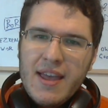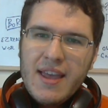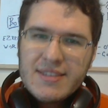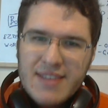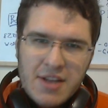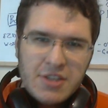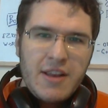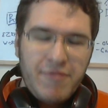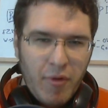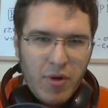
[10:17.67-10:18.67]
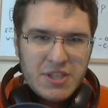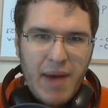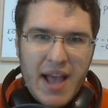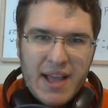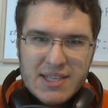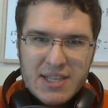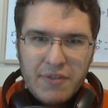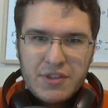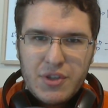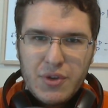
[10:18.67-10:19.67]
essentially forced
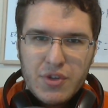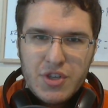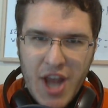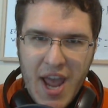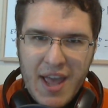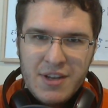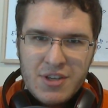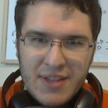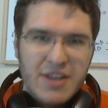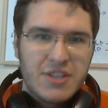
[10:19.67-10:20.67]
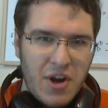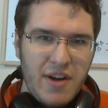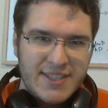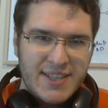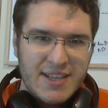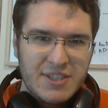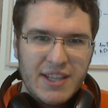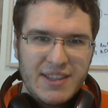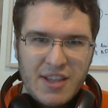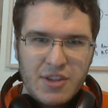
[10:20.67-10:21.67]
Microsoft to change their services so
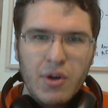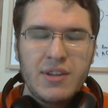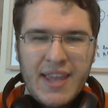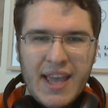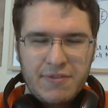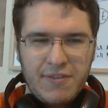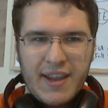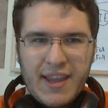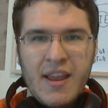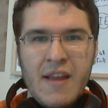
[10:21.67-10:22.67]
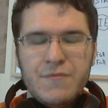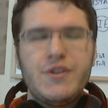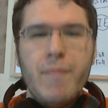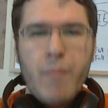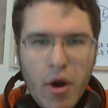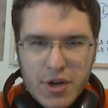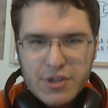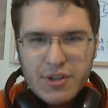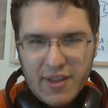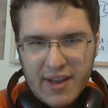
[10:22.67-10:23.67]
that they don't get fucking
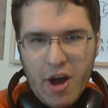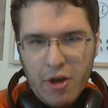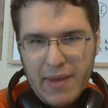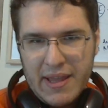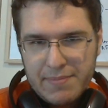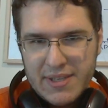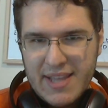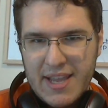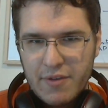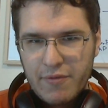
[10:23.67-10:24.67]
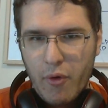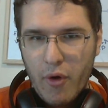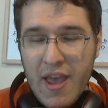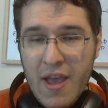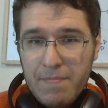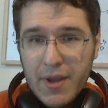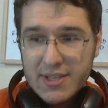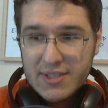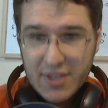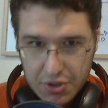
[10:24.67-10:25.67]
demolished to the ground by the PlayStation 4
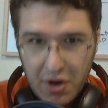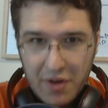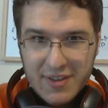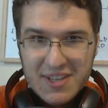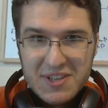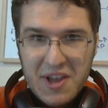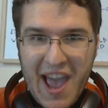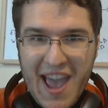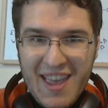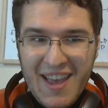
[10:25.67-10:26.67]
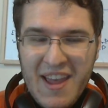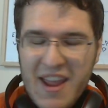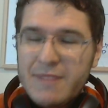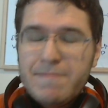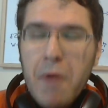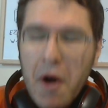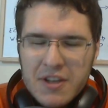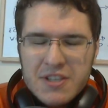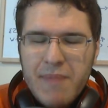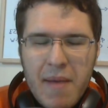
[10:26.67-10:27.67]
because of the services, okay? It
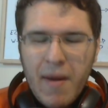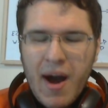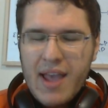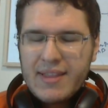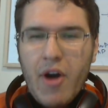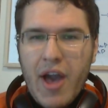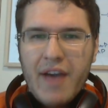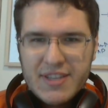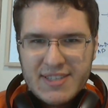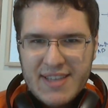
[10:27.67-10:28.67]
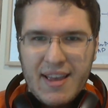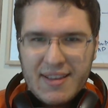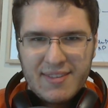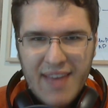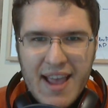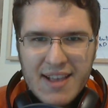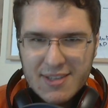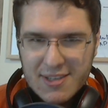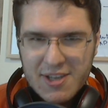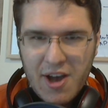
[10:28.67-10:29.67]
boggles my mind how I have to say thanks
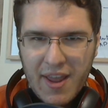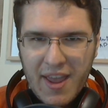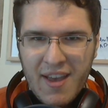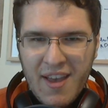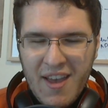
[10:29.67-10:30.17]
to Sony